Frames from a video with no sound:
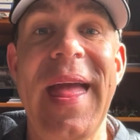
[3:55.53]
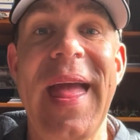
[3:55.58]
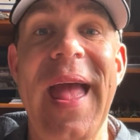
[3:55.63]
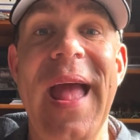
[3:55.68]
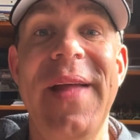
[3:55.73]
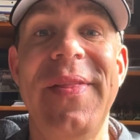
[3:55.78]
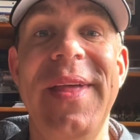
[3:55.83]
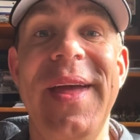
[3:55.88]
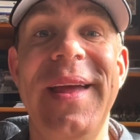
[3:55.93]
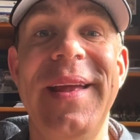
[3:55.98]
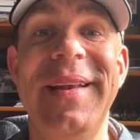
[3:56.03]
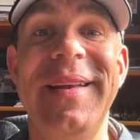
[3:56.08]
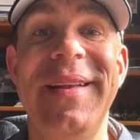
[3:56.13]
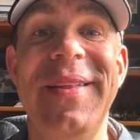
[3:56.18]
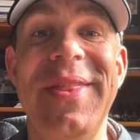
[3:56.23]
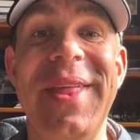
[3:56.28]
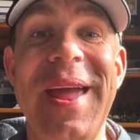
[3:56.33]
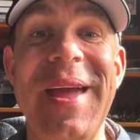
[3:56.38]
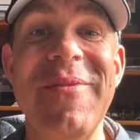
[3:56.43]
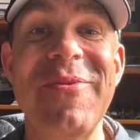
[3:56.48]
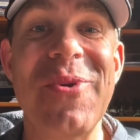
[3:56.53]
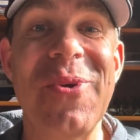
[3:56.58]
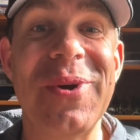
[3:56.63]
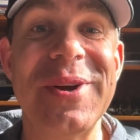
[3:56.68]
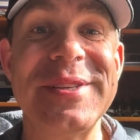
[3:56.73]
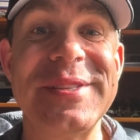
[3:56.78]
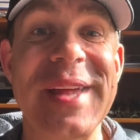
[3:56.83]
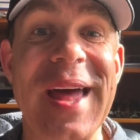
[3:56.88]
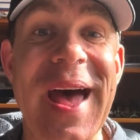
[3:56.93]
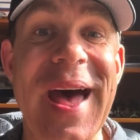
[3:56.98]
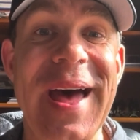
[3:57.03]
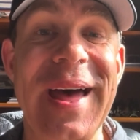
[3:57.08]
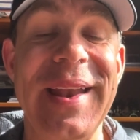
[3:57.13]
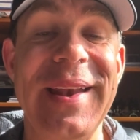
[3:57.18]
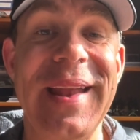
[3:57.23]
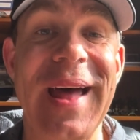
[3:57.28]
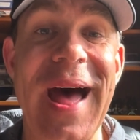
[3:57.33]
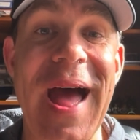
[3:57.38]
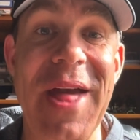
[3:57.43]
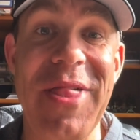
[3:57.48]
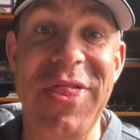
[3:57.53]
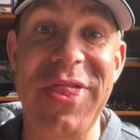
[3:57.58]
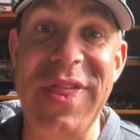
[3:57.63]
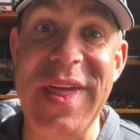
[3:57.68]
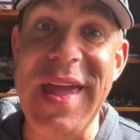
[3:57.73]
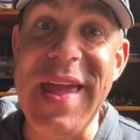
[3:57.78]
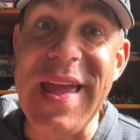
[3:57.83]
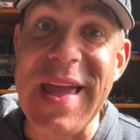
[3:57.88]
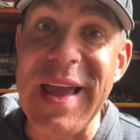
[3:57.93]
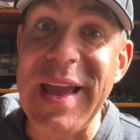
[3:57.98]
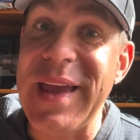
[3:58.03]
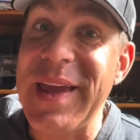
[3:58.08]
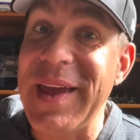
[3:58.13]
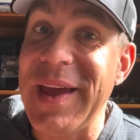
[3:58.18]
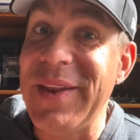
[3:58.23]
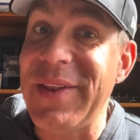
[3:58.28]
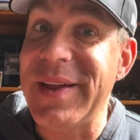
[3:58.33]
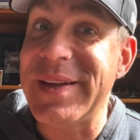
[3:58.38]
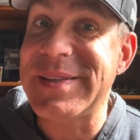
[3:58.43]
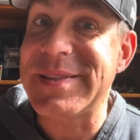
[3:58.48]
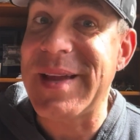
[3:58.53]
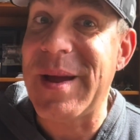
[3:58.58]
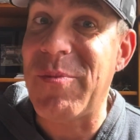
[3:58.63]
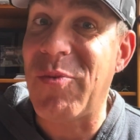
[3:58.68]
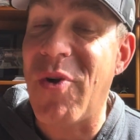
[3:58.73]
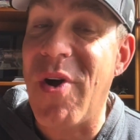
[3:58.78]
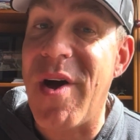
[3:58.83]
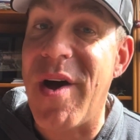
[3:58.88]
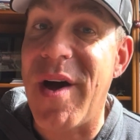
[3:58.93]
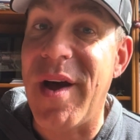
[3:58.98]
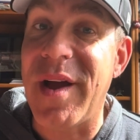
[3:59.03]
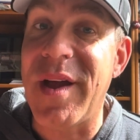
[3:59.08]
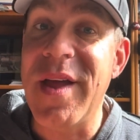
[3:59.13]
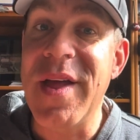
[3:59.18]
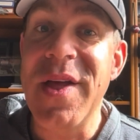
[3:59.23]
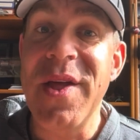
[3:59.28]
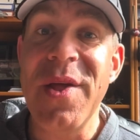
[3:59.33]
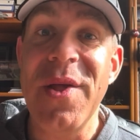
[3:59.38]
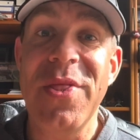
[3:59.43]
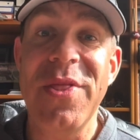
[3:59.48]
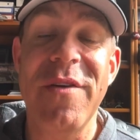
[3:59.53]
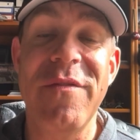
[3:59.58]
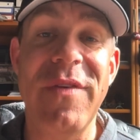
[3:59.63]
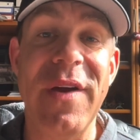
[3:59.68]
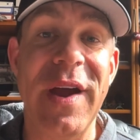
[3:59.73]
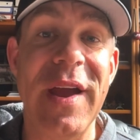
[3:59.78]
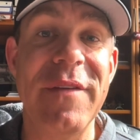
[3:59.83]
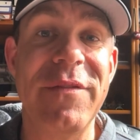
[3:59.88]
And then they, of course, had, I think, unless I'm wrong, the very